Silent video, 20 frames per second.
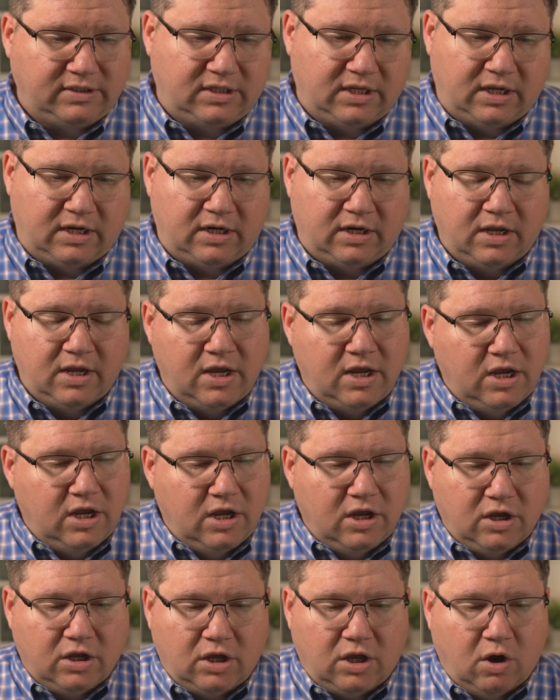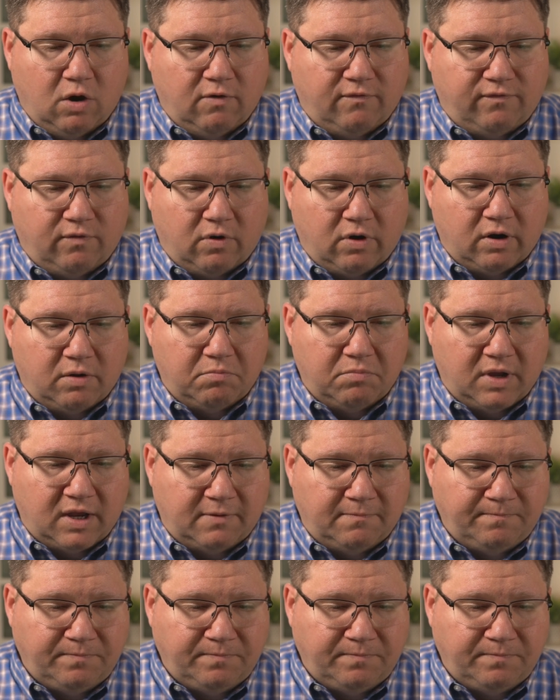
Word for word: then go for it. But